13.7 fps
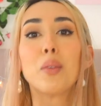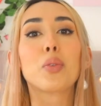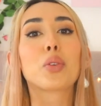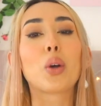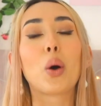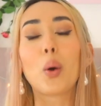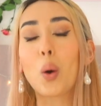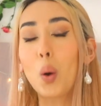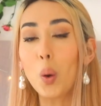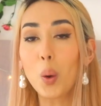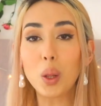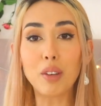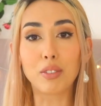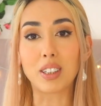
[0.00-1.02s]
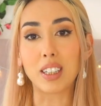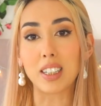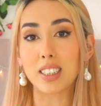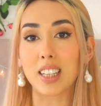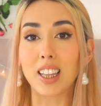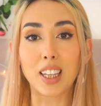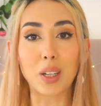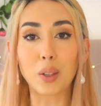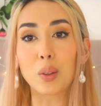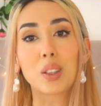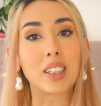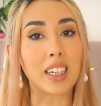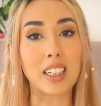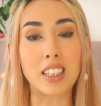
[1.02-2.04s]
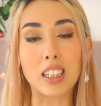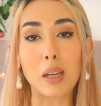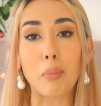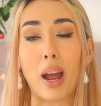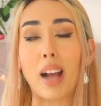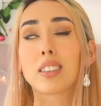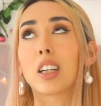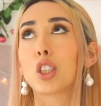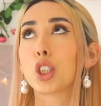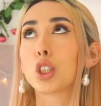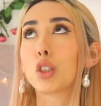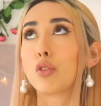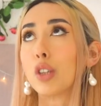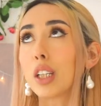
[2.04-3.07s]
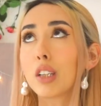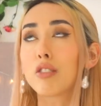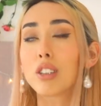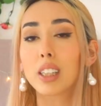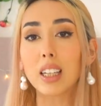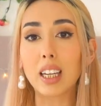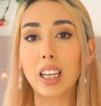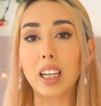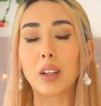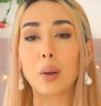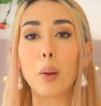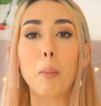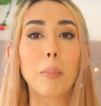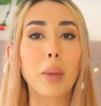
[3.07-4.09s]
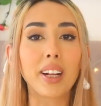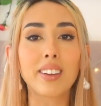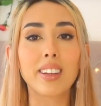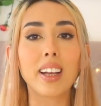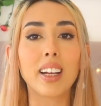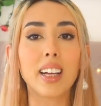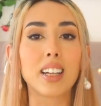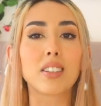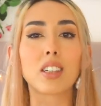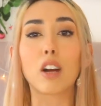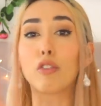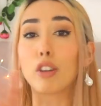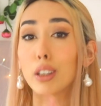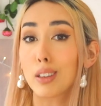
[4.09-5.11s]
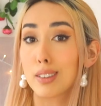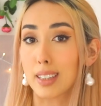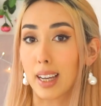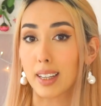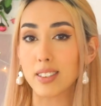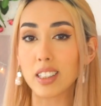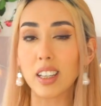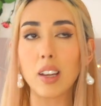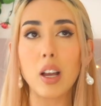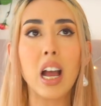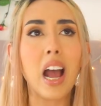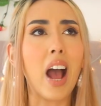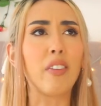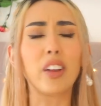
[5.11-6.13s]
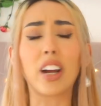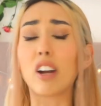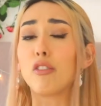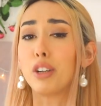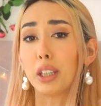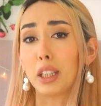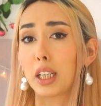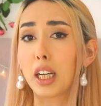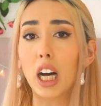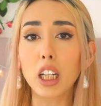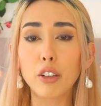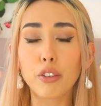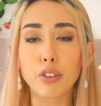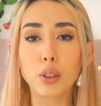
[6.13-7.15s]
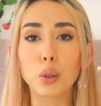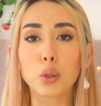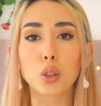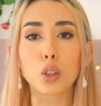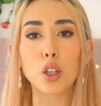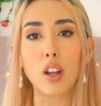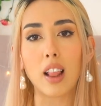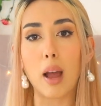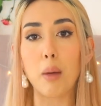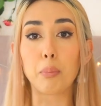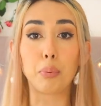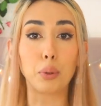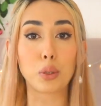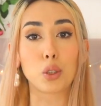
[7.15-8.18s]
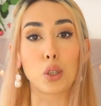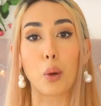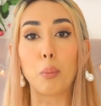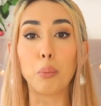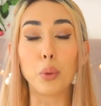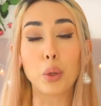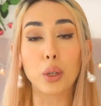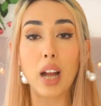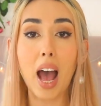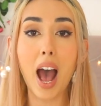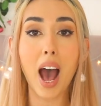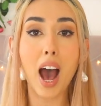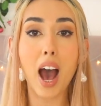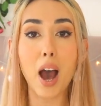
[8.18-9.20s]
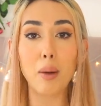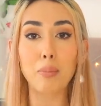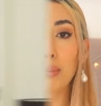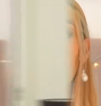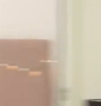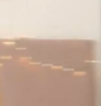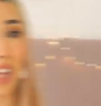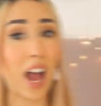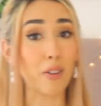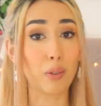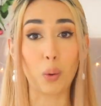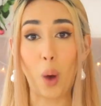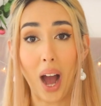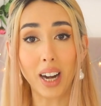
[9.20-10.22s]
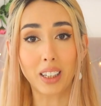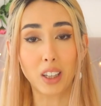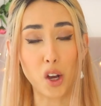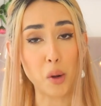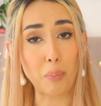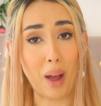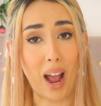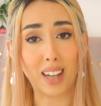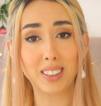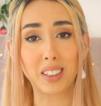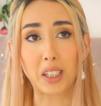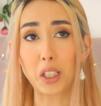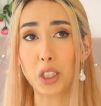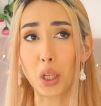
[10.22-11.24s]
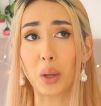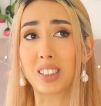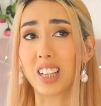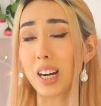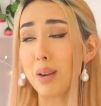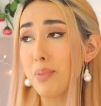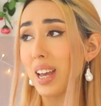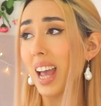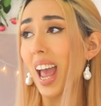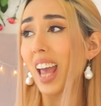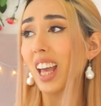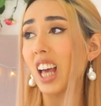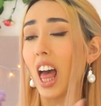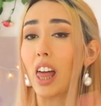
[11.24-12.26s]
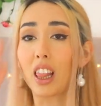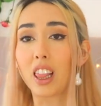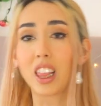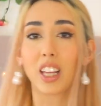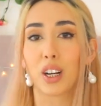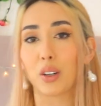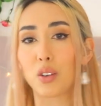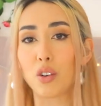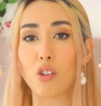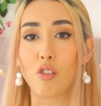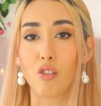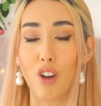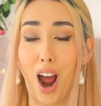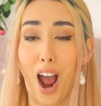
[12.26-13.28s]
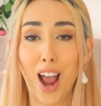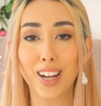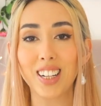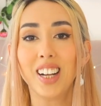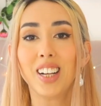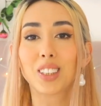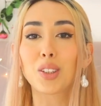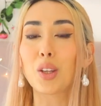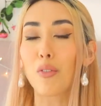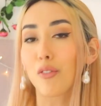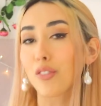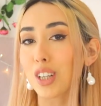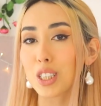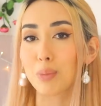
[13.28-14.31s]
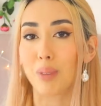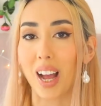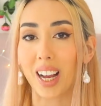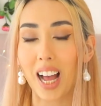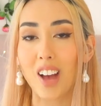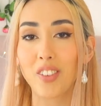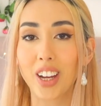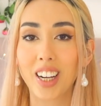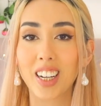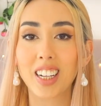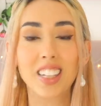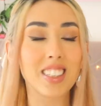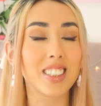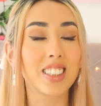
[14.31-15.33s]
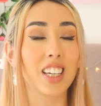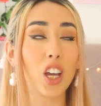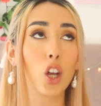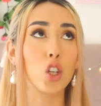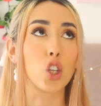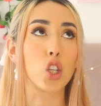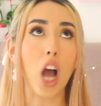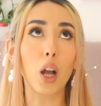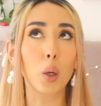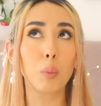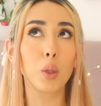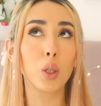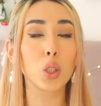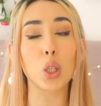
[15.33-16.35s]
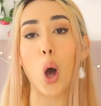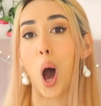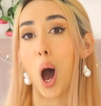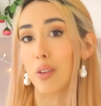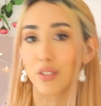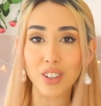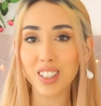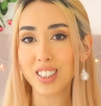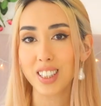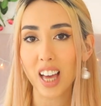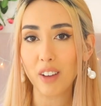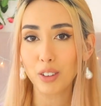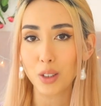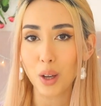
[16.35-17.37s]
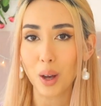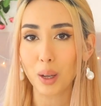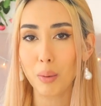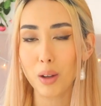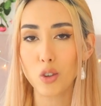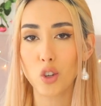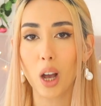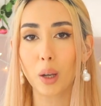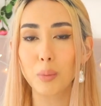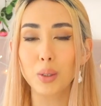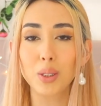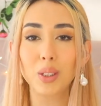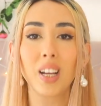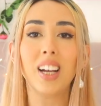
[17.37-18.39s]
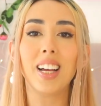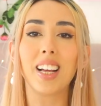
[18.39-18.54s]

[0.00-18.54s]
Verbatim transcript: So all of these little dainty bags are just really really cute. Main thing is they're really dainty and they're really colorful to sort of like boost your mood up. I actually have quite a lot of bags here, so it's gonna be a, a little ride. So the first bag up here is the Jacquemus. Obviously I have to talk about Jacquemus.